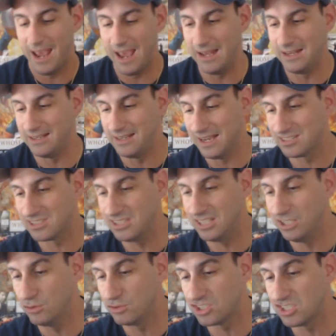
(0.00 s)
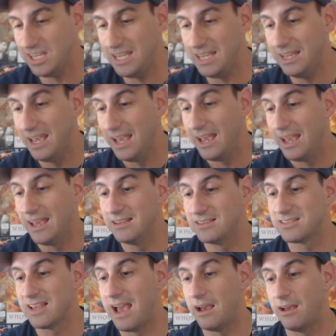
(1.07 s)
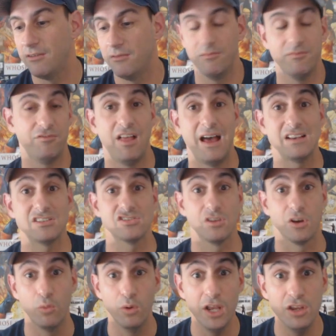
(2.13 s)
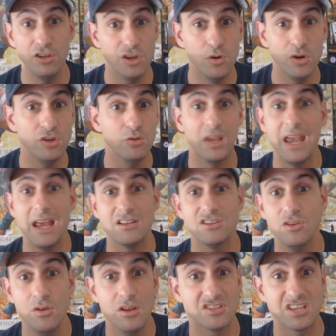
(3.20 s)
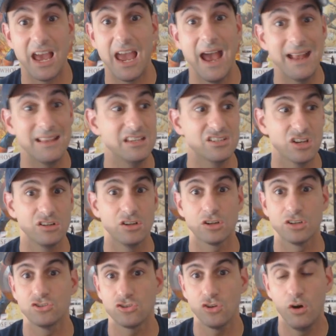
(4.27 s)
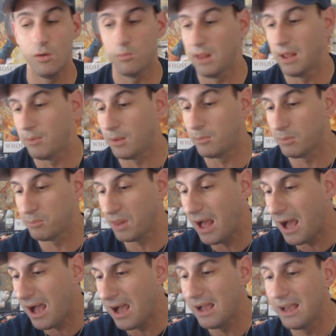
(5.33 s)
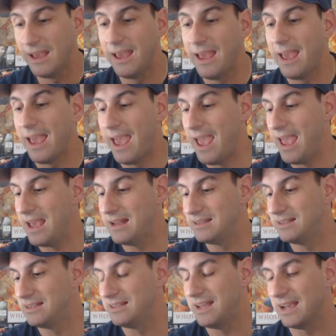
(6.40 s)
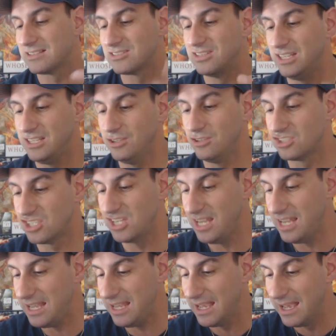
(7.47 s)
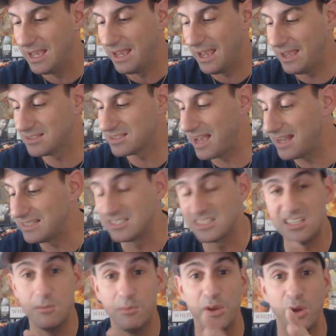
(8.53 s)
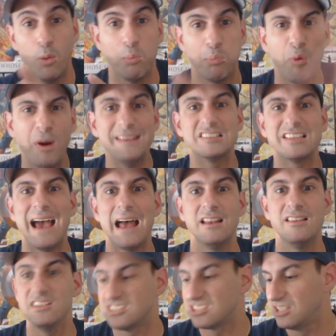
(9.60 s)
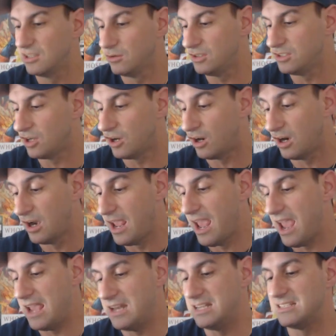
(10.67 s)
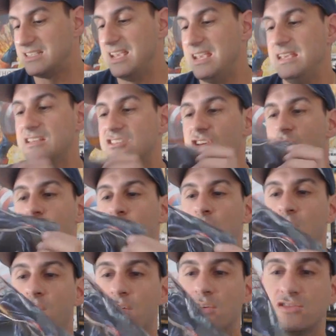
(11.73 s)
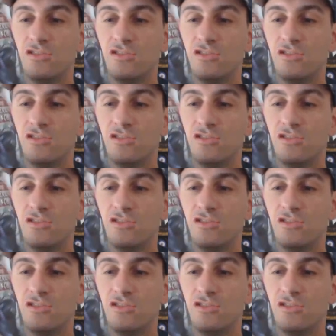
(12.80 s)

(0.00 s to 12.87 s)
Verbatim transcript: And the next thing you see is that Flash is like, what are you doing? You can't do this. I had this under control, blah, blah, blah, blah. And then the next thing you see is that the symbiote breaks out of the cylinder, and it takes over